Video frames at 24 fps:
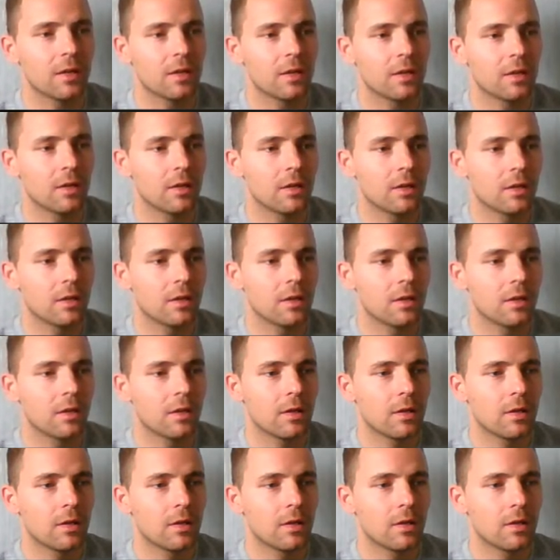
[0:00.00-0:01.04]

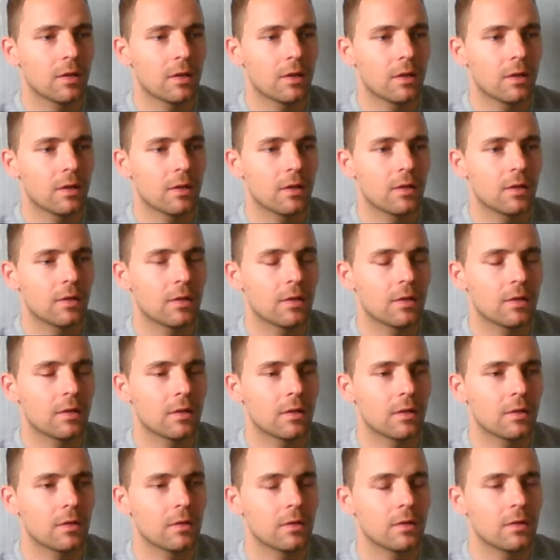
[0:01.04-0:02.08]

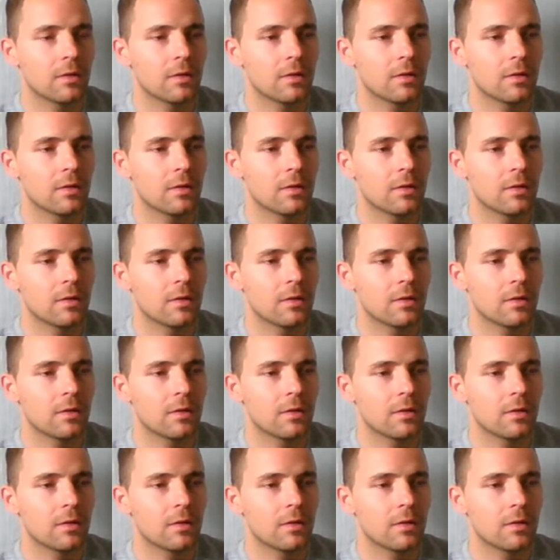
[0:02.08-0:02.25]
(no one is talking)